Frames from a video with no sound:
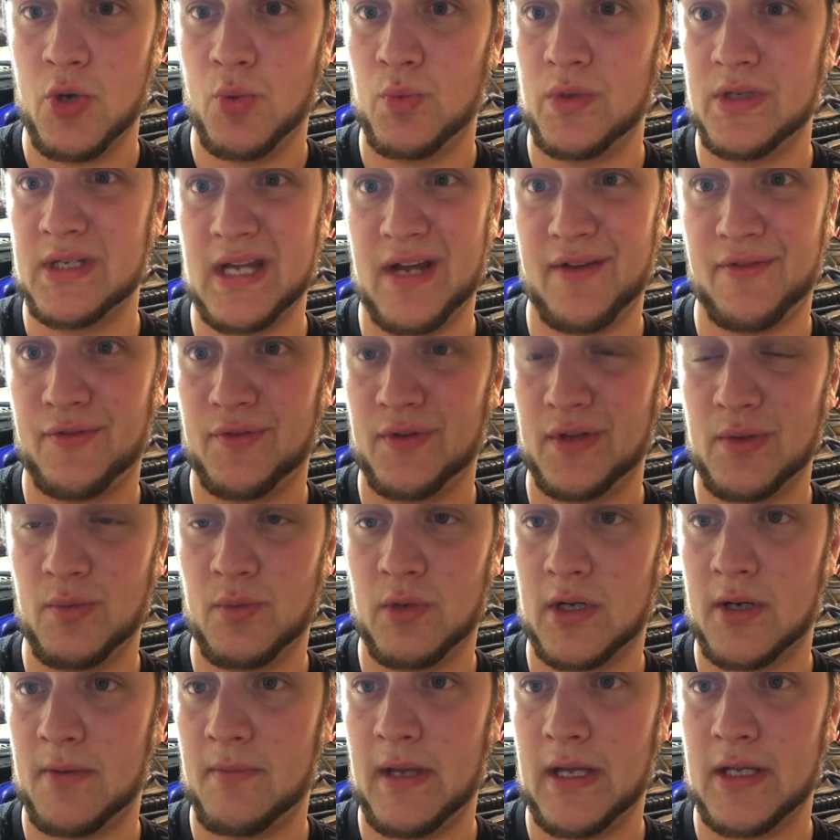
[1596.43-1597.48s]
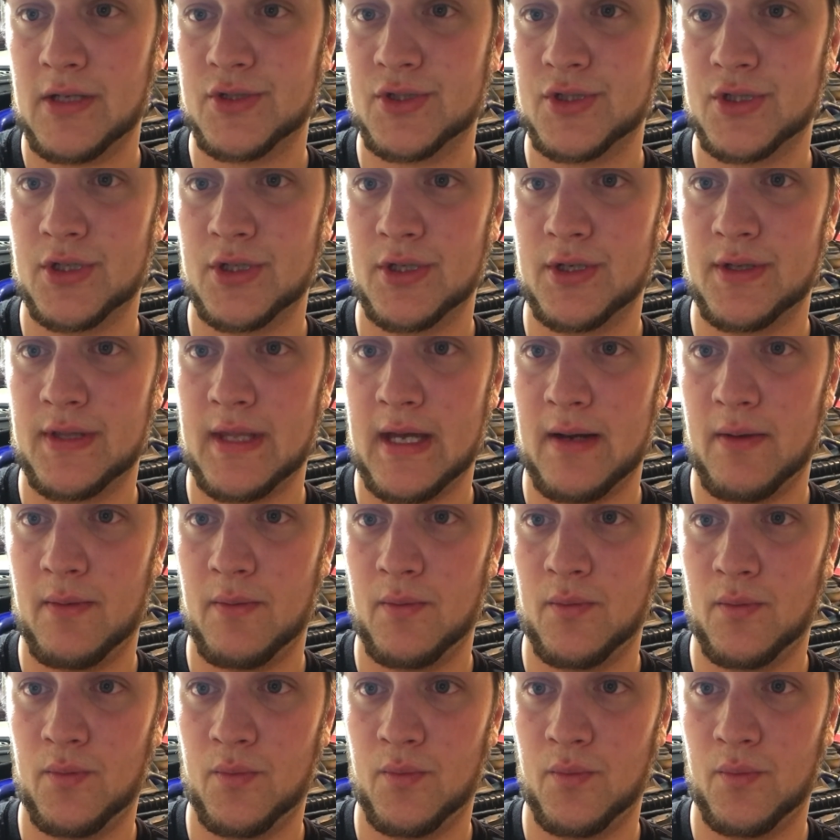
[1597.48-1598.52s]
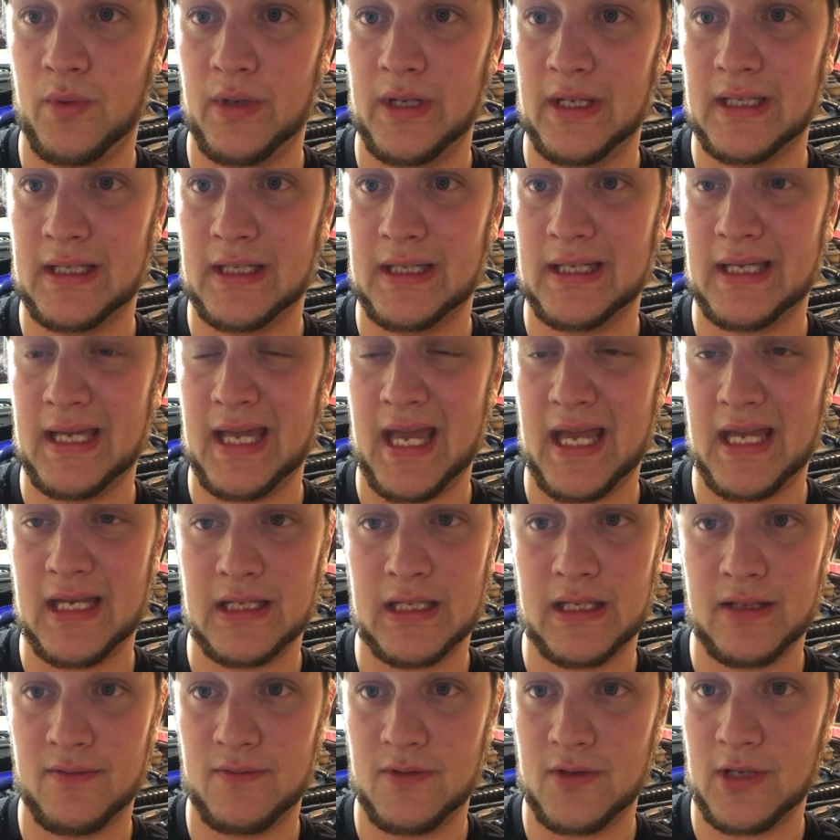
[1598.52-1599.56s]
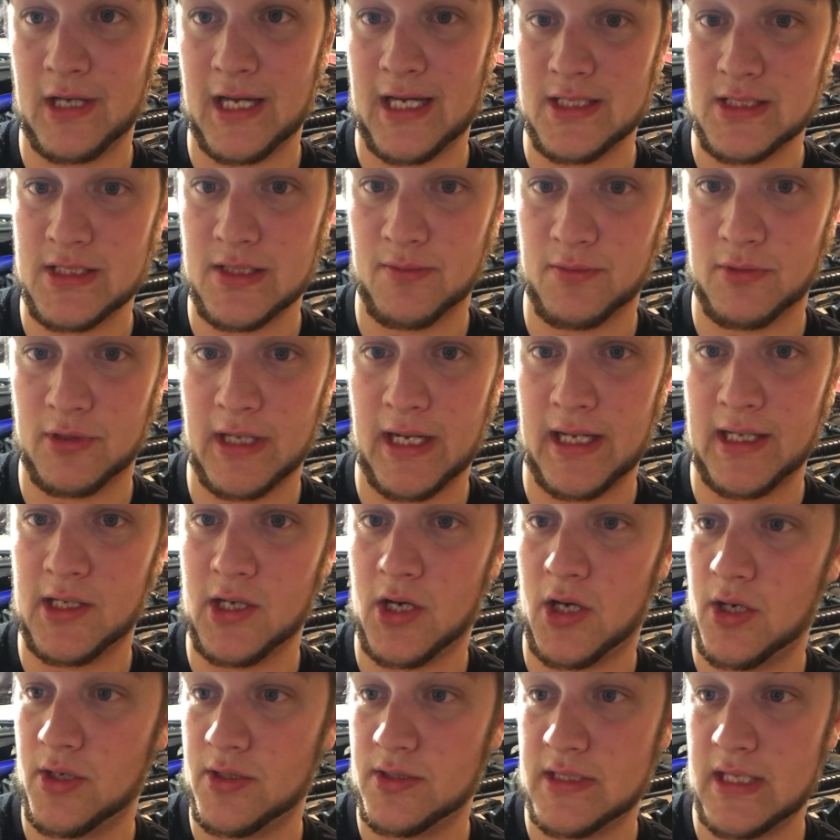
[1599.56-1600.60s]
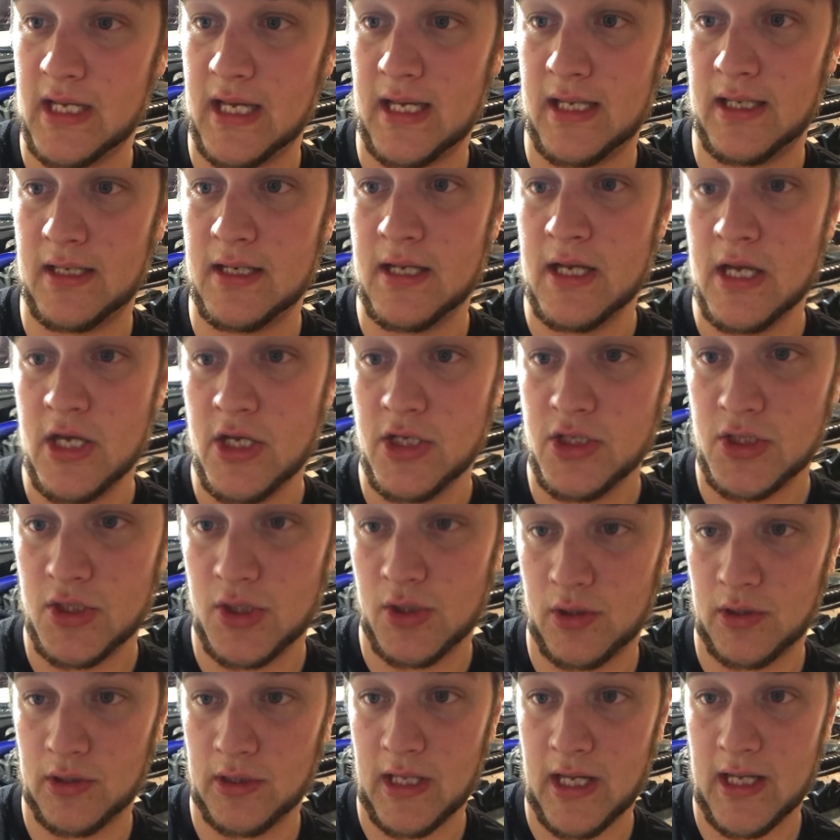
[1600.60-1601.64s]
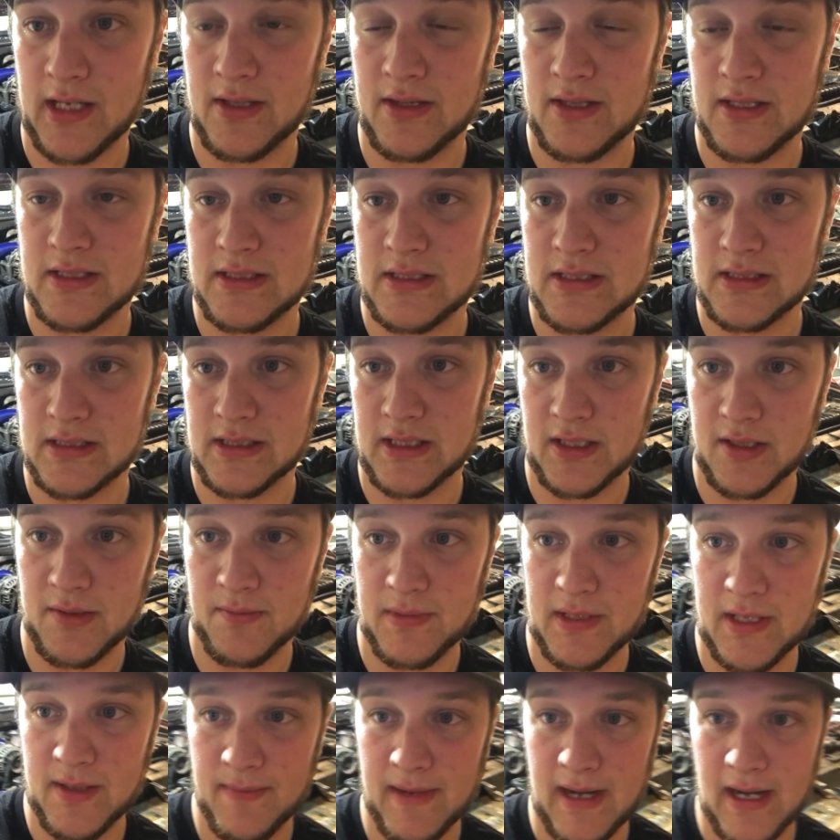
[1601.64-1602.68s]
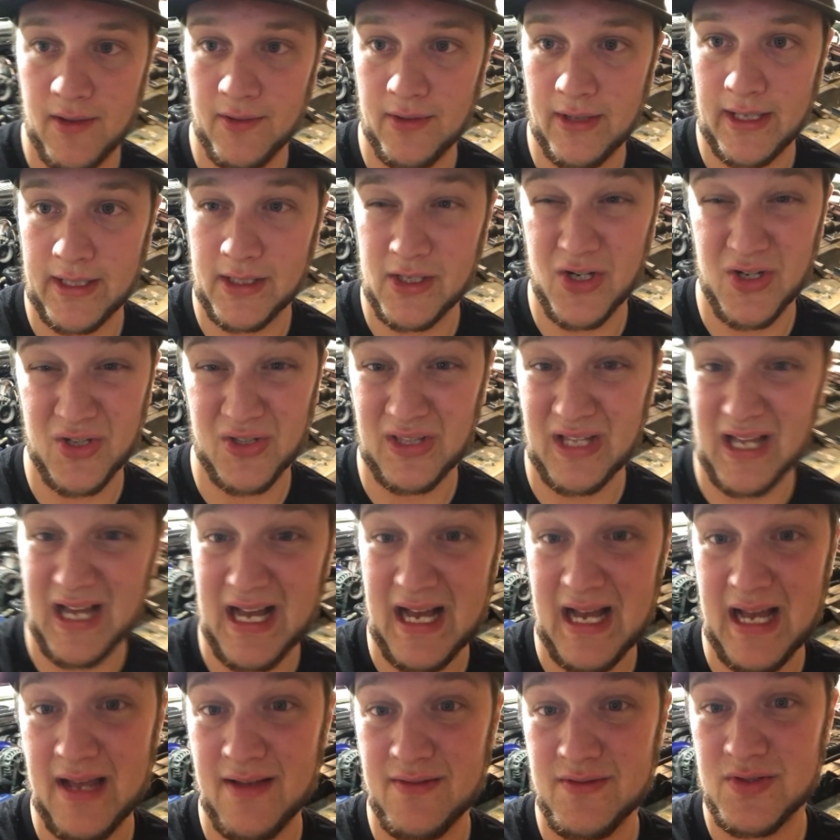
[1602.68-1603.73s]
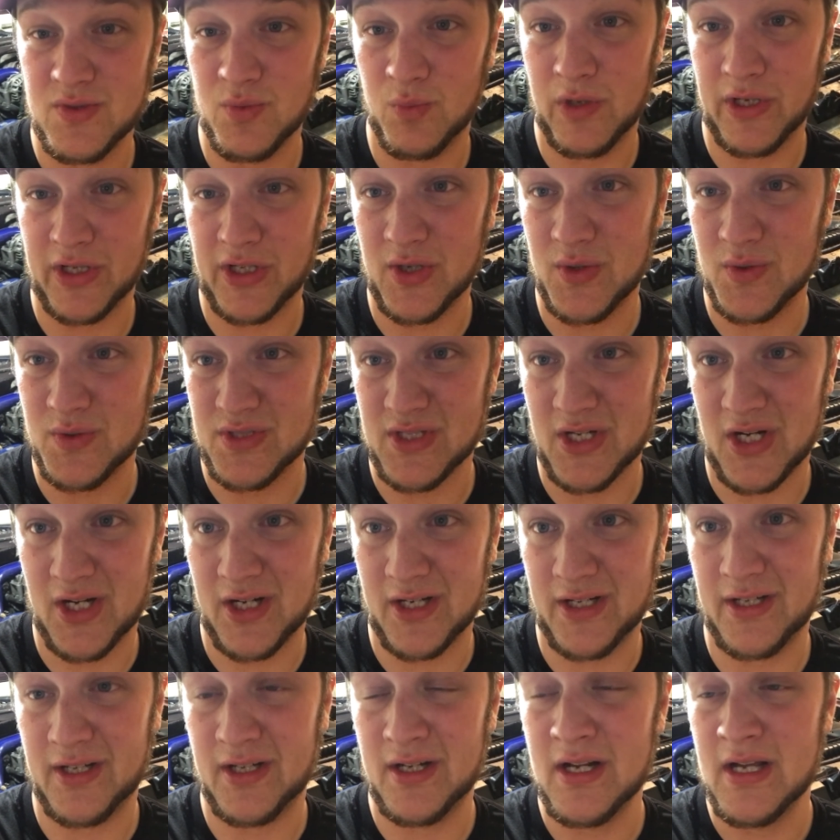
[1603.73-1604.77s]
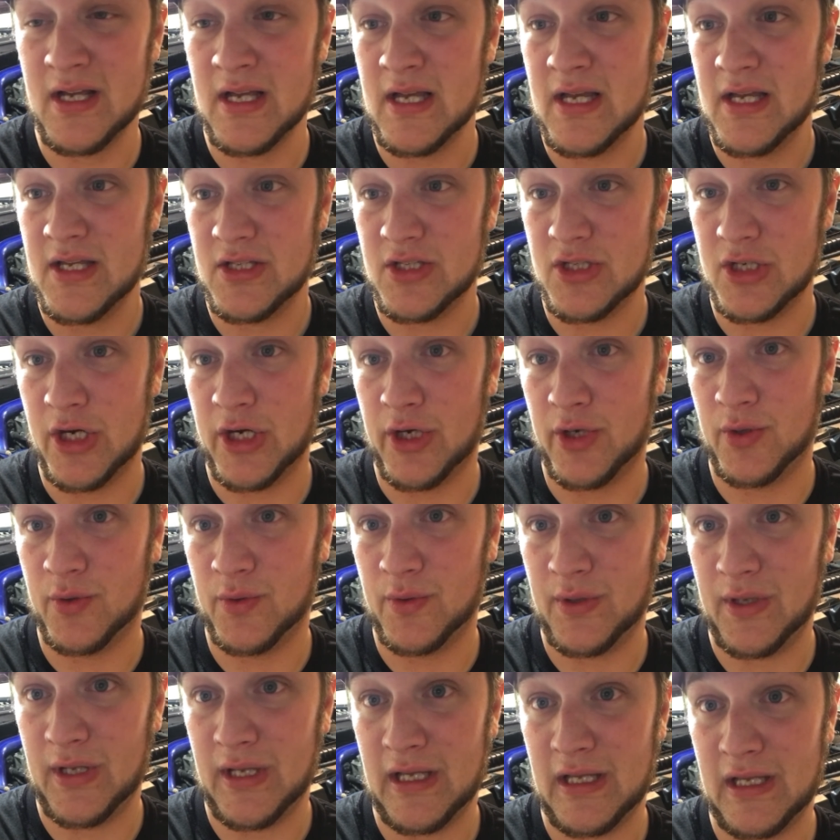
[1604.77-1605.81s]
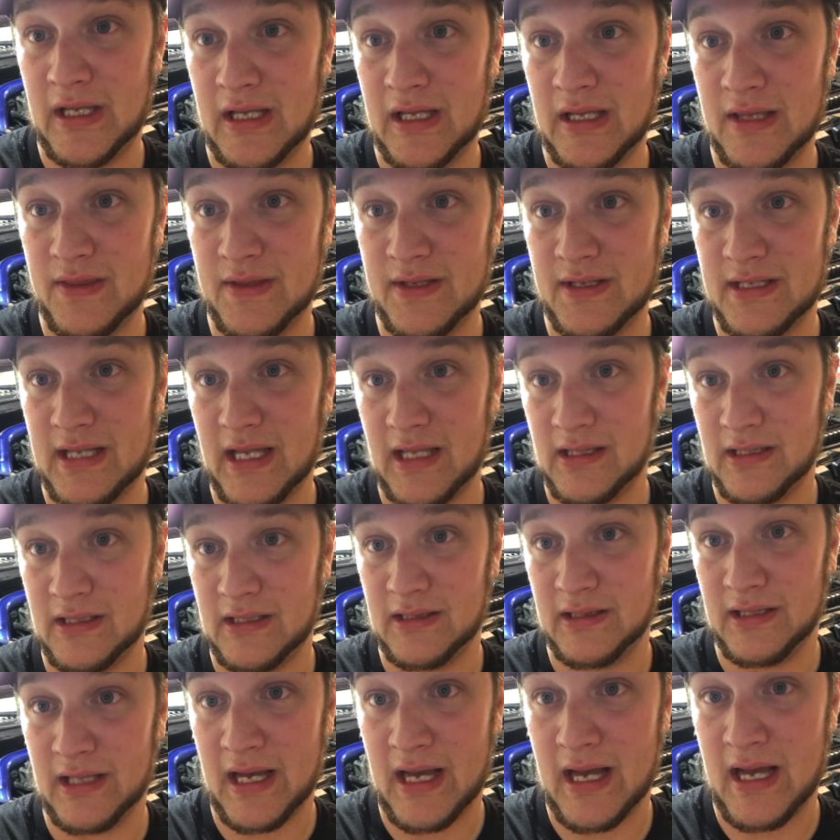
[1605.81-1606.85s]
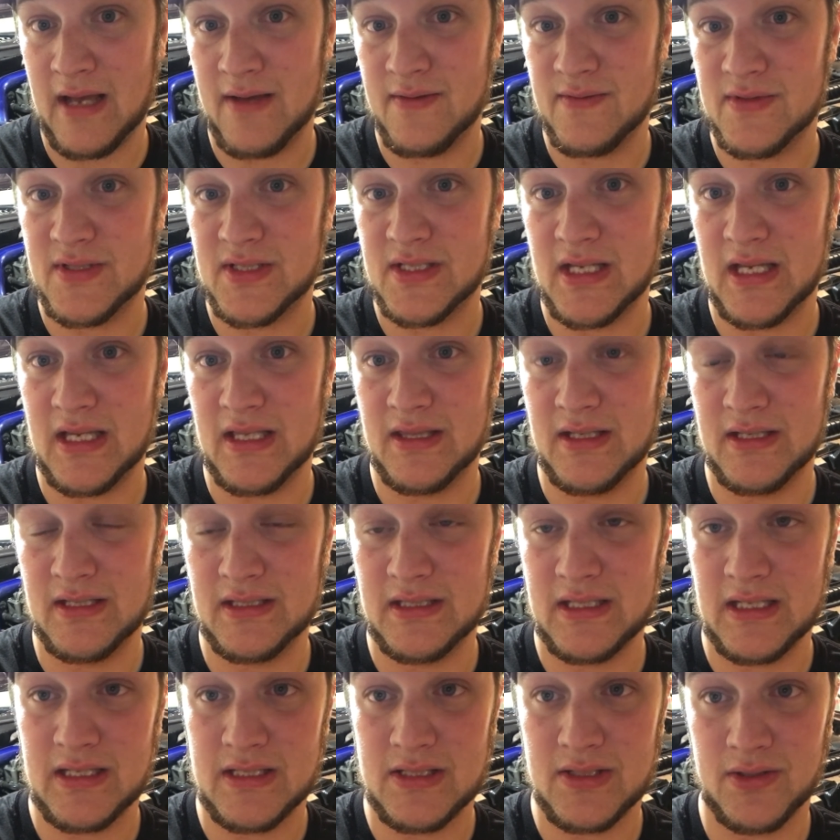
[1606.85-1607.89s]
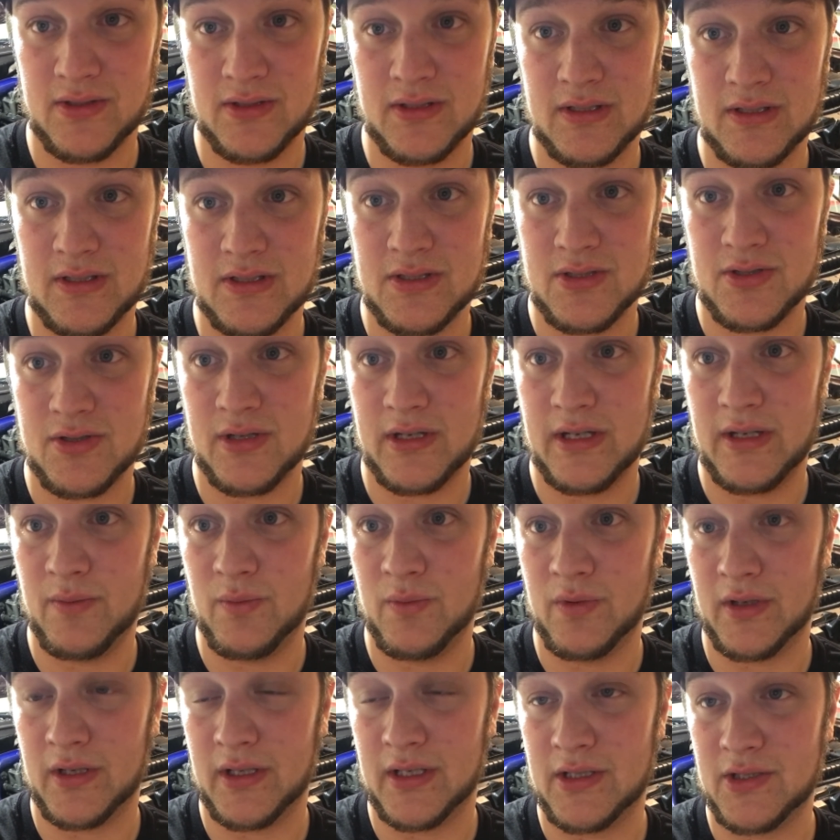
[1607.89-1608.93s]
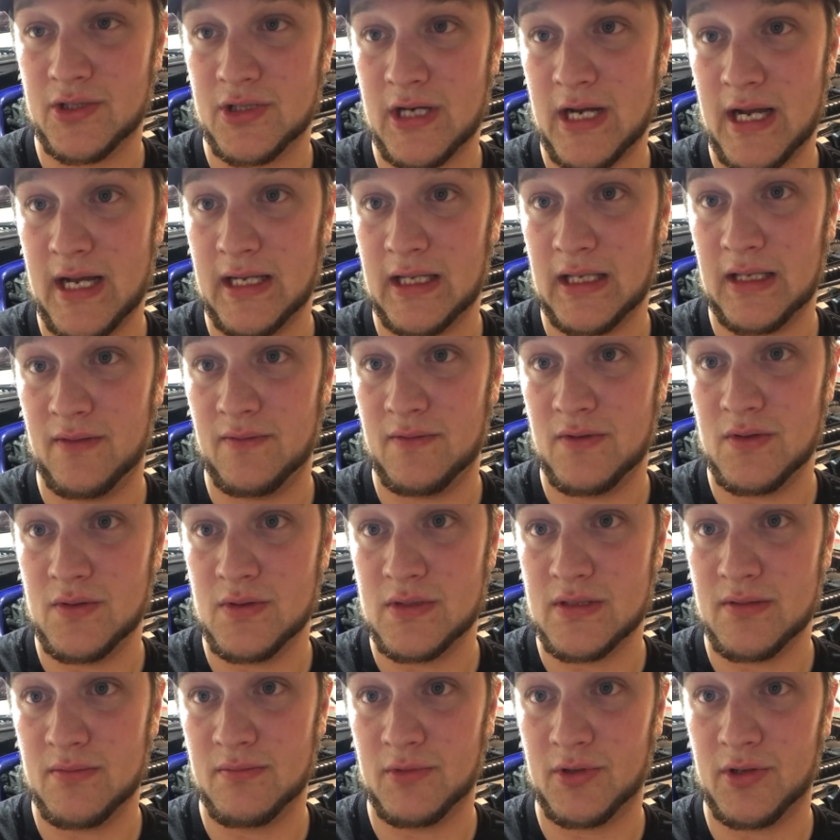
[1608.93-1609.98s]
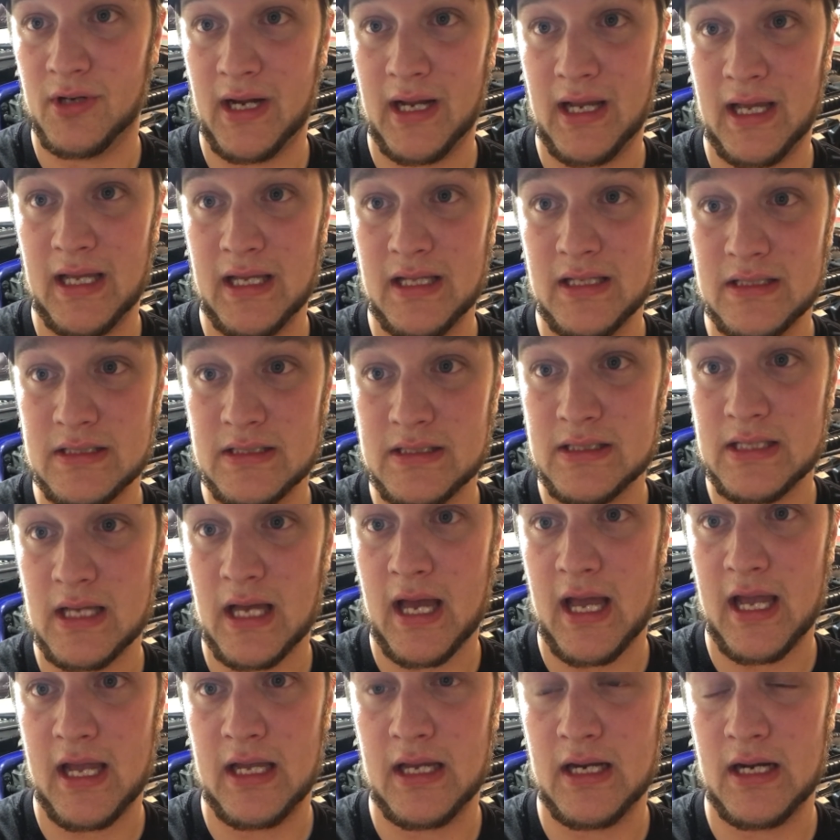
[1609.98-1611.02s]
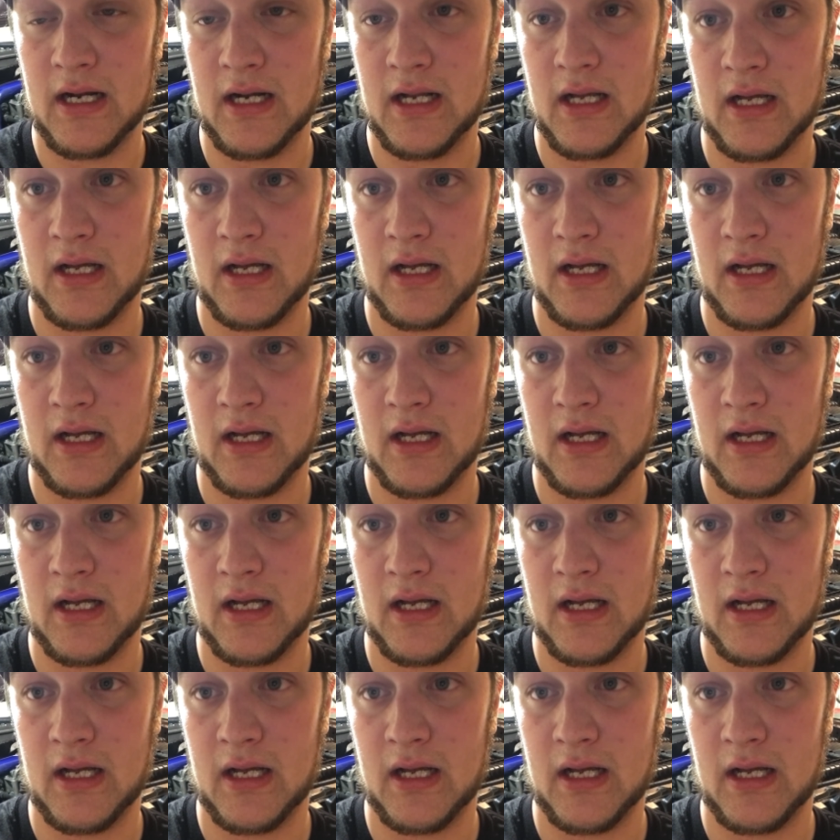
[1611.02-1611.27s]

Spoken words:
We definitely want to make sure that we can give you guys some great content. You know, a lot of this is going to be about like our lives, what goes on, you know, in the daily lives, in the diesel industry. We're going to try and give you some great insight.